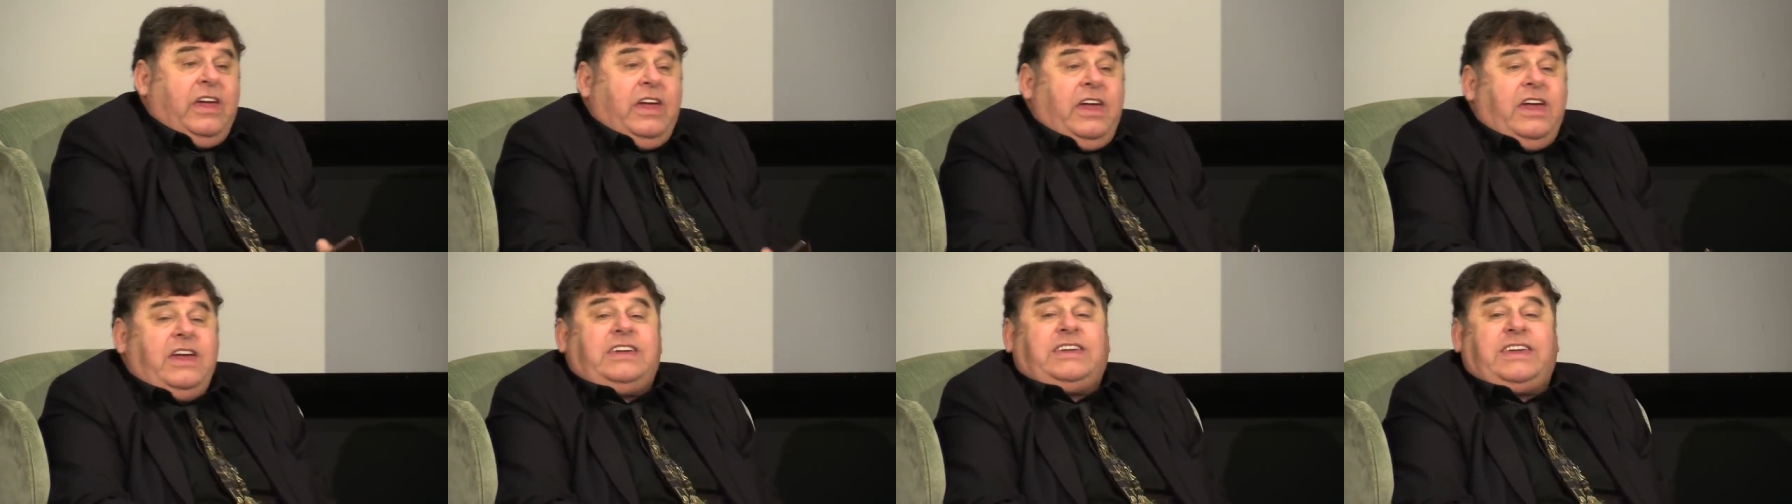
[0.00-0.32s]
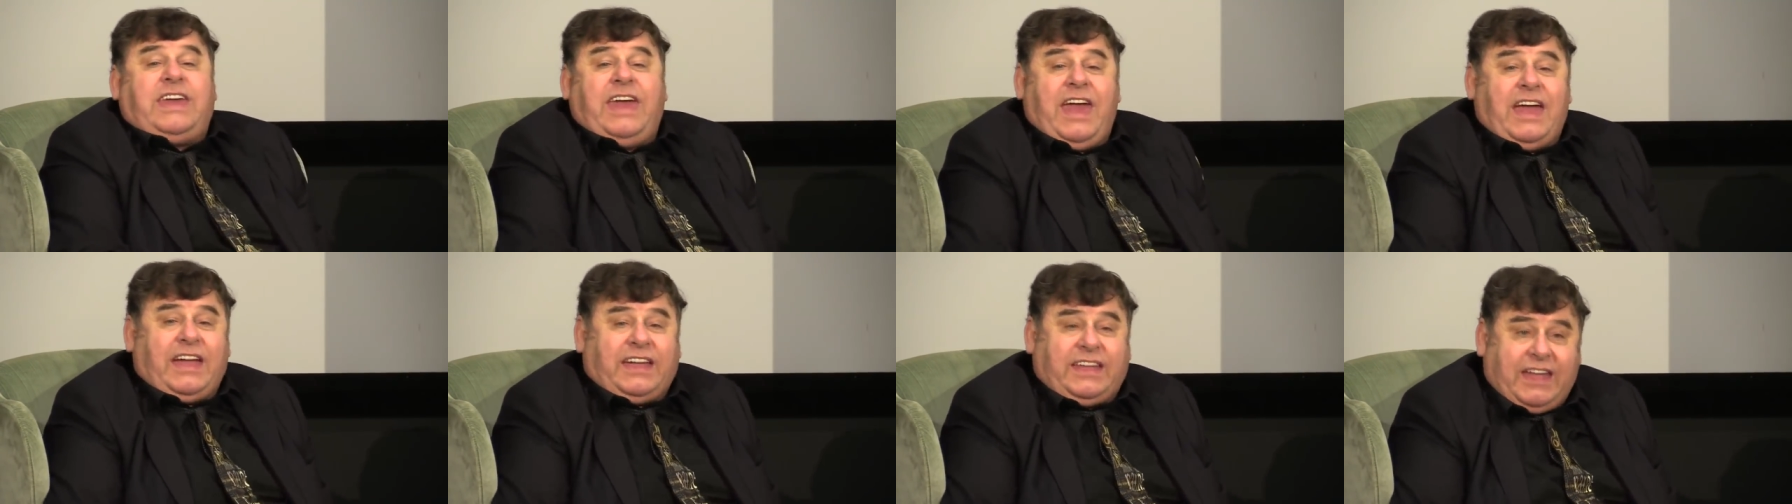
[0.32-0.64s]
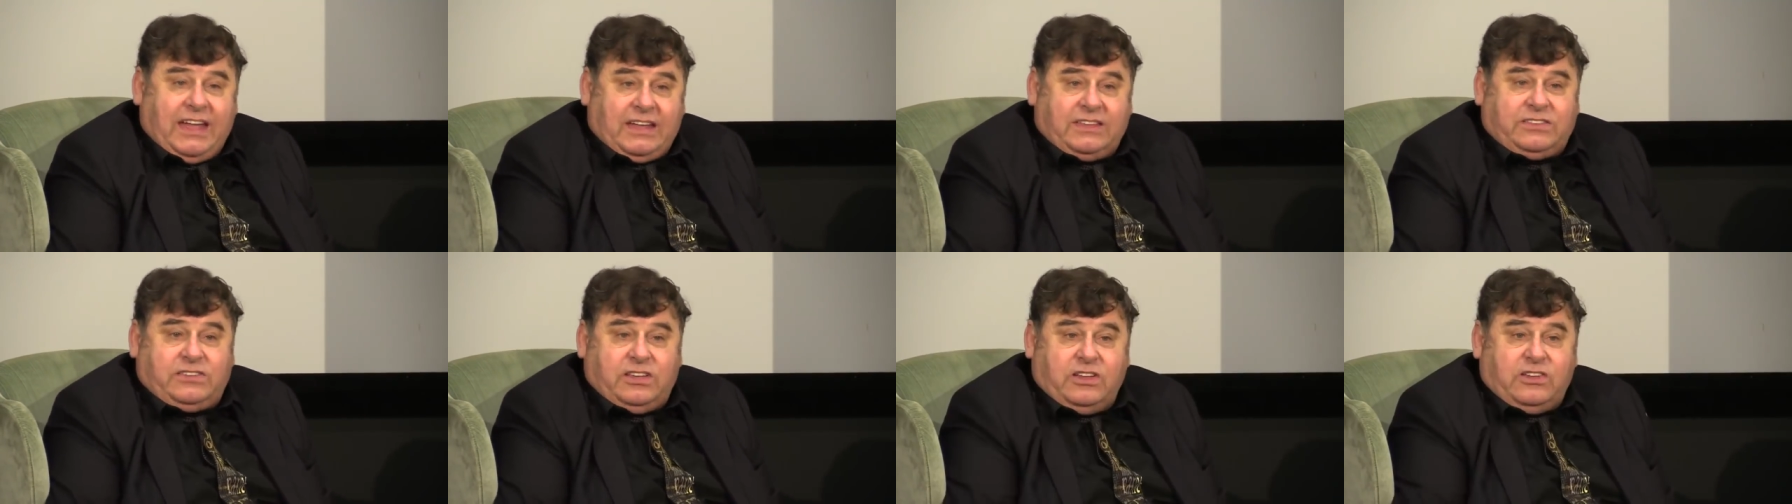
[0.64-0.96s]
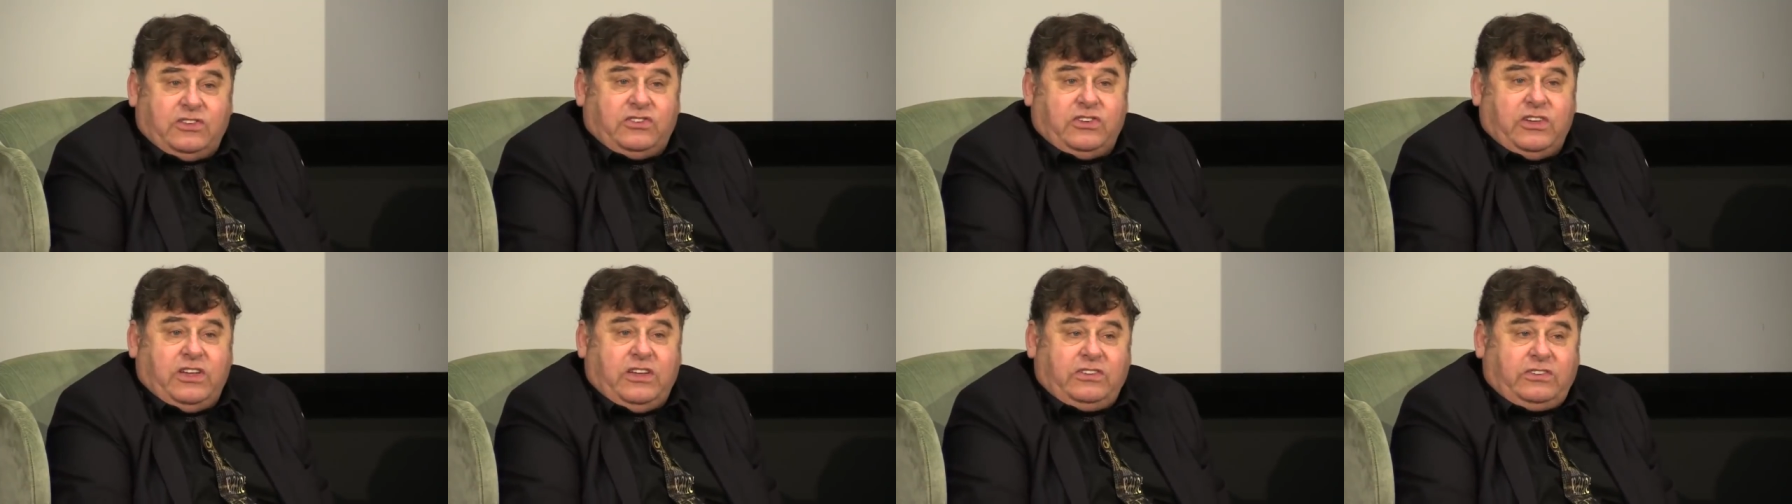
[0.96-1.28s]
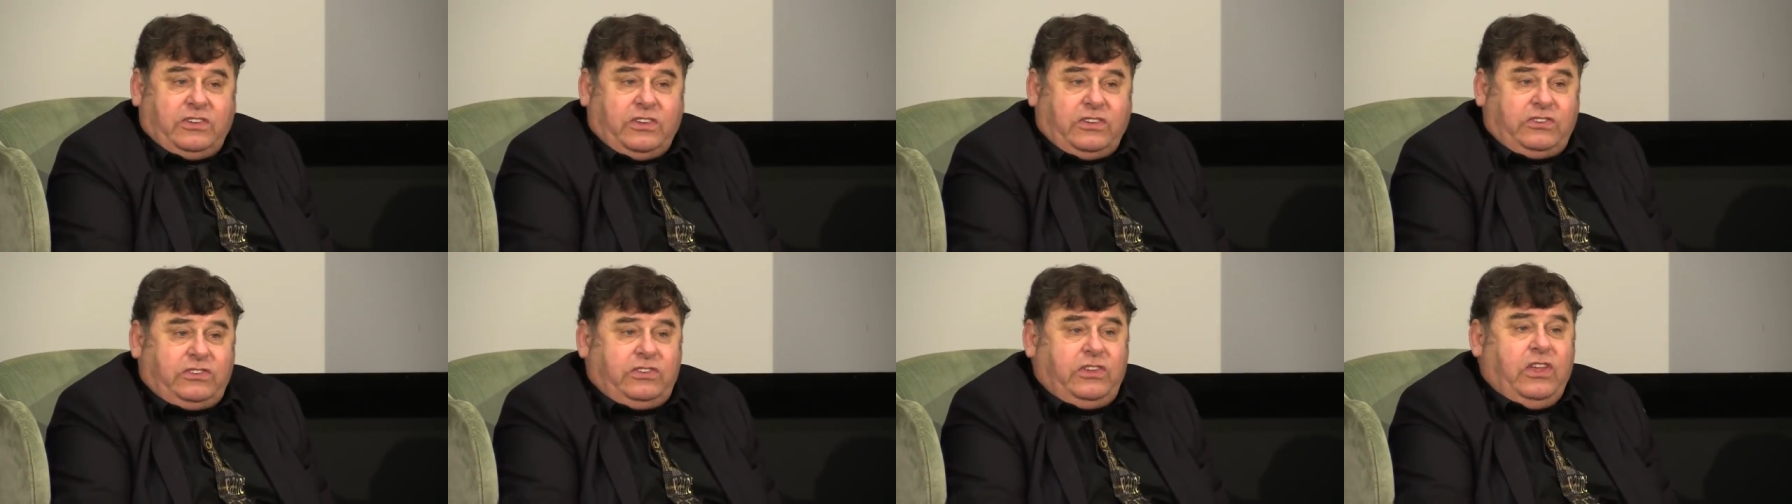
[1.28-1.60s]
He can't get to
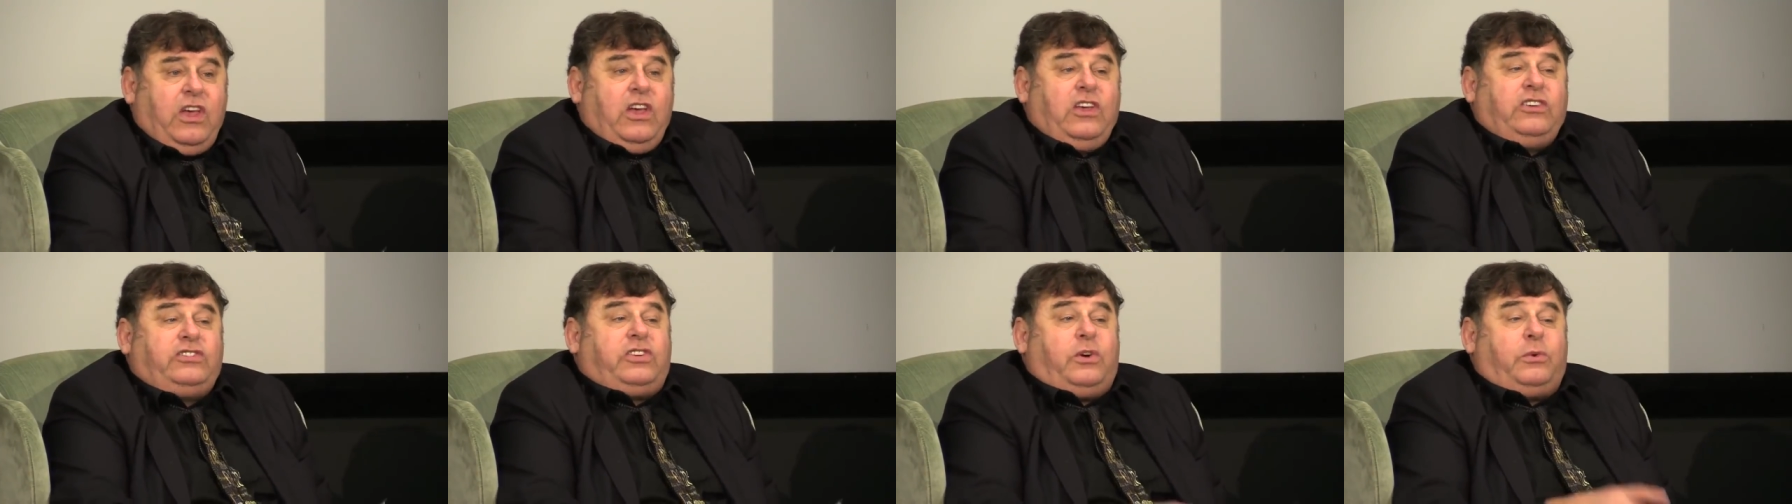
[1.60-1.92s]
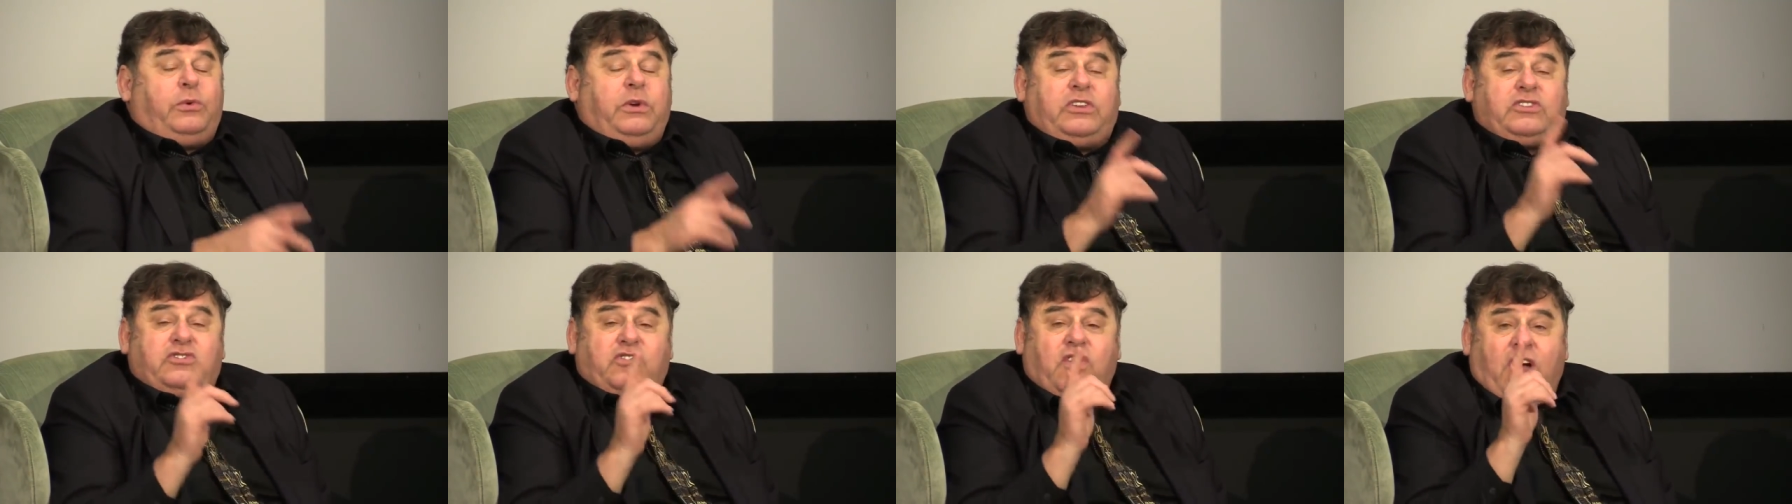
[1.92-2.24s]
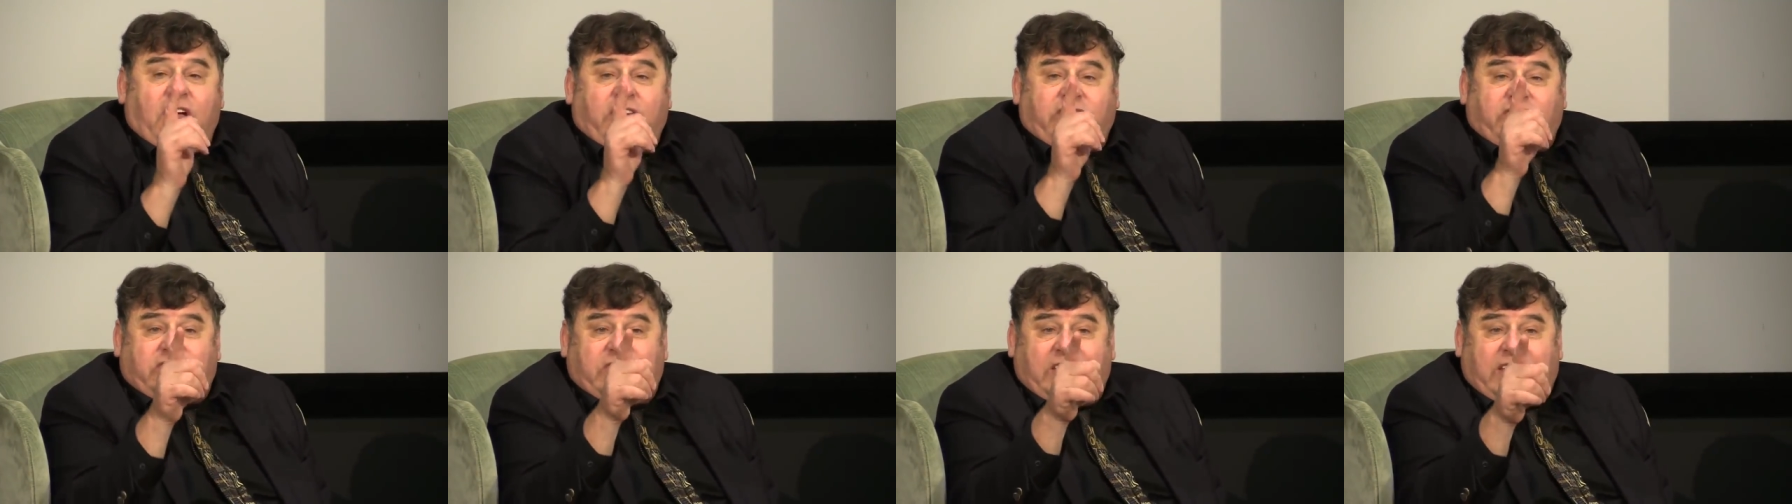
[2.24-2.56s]
Jesus, so he tries